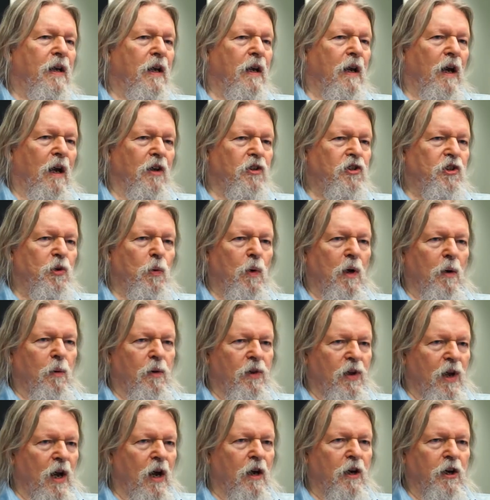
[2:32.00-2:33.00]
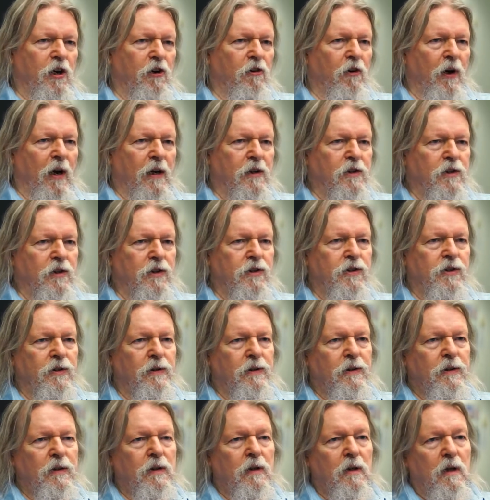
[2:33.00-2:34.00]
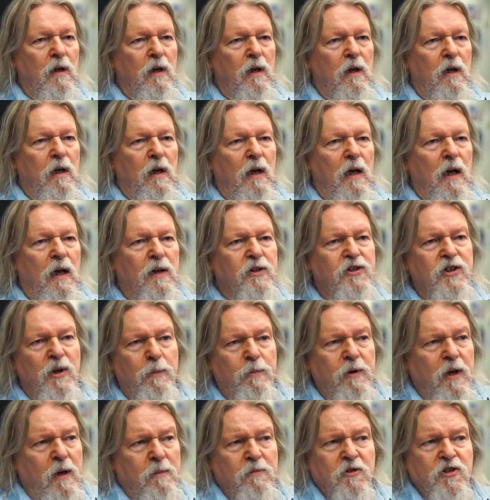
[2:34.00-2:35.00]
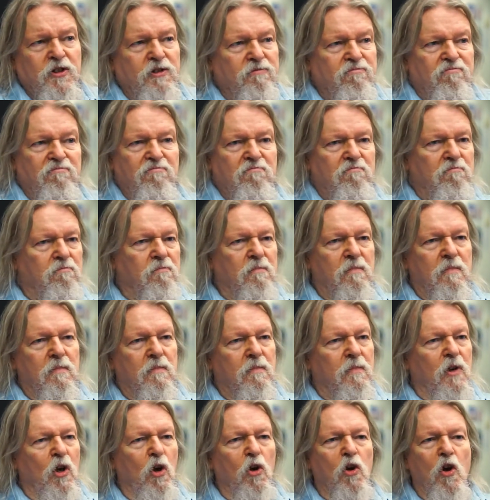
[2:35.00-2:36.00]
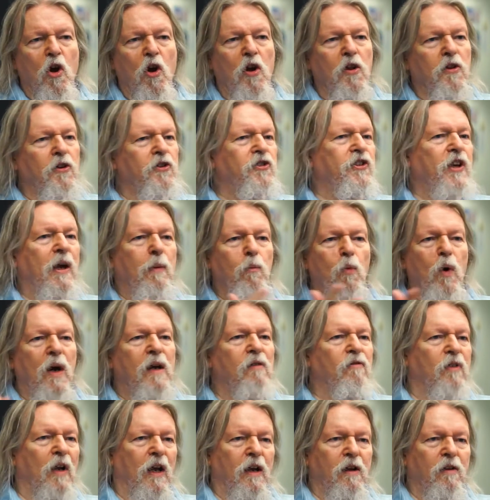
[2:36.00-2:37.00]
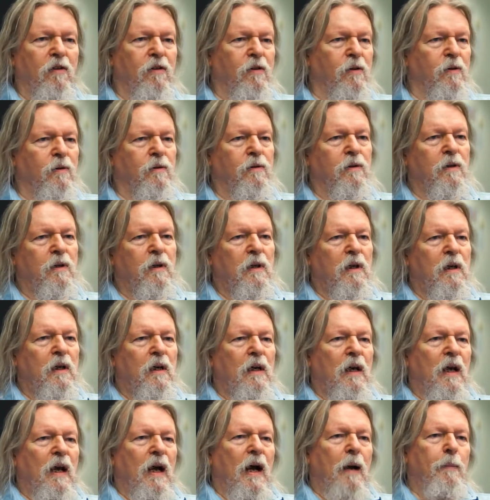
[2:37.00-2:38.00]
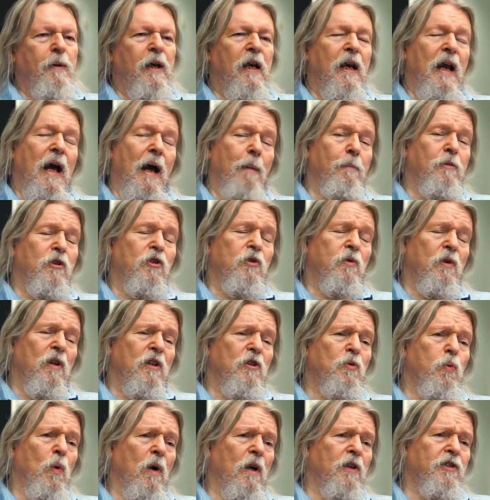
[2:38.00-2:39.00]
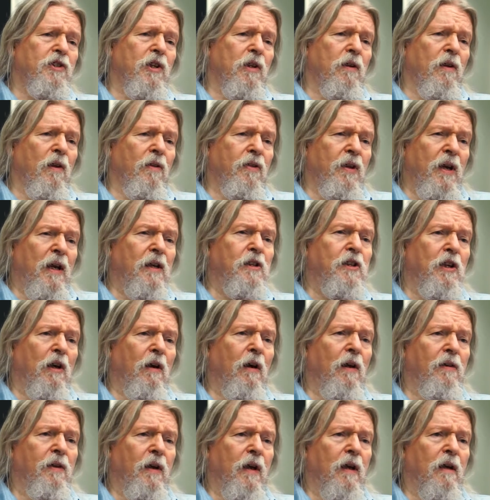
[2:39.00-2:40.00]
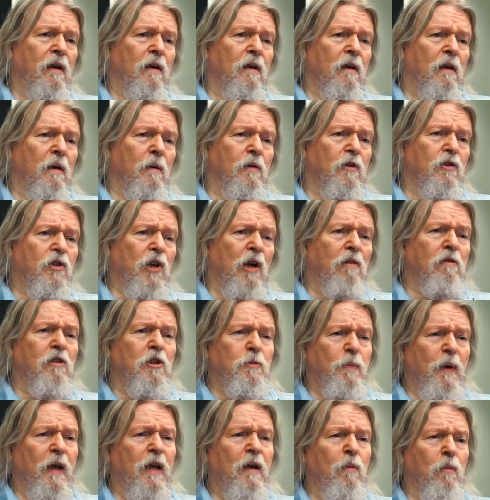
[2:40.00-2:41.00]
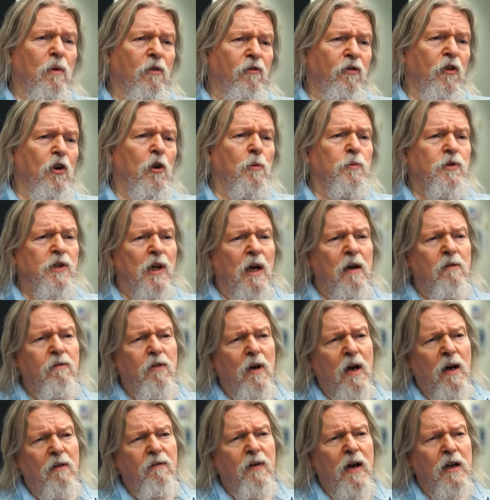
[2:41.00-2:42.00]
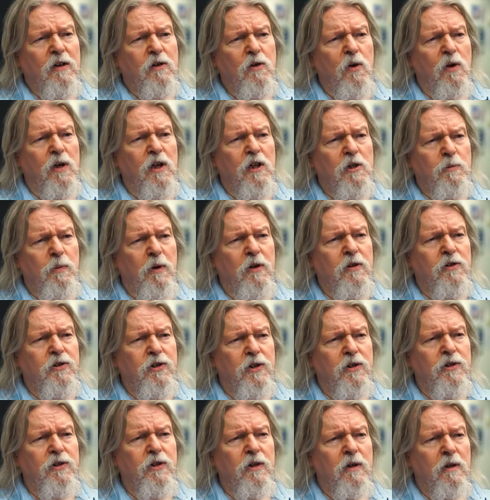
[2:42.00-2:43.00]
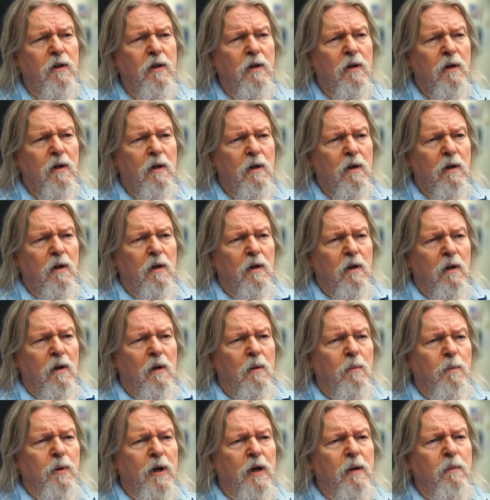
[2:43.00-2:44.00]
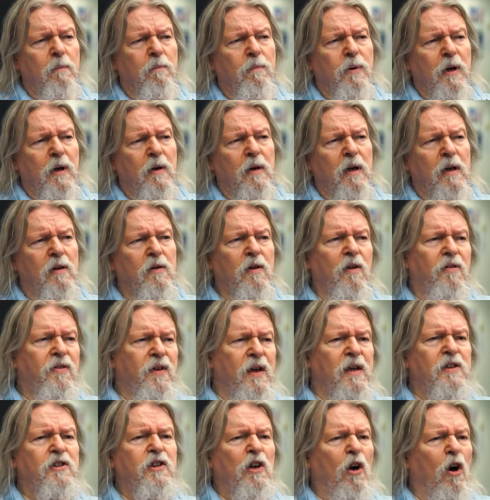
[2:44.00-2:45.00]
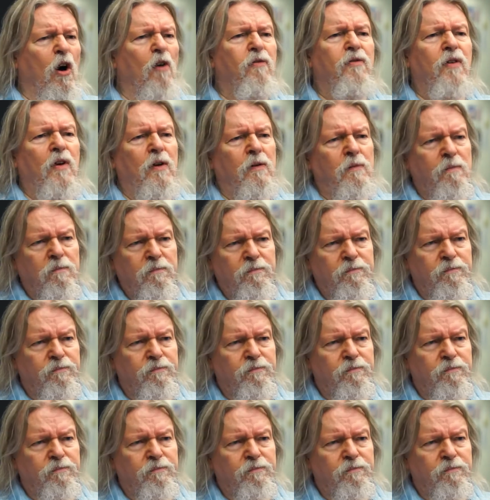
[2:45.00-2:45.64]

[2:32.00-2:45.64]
it nice to work with younger directors, and sometimes you're not on the same wavelength. Or, I mean, it happens, it's worse in the theatre, I think. Generally speaking, with films, I've had good experiences. But in the theatre, often,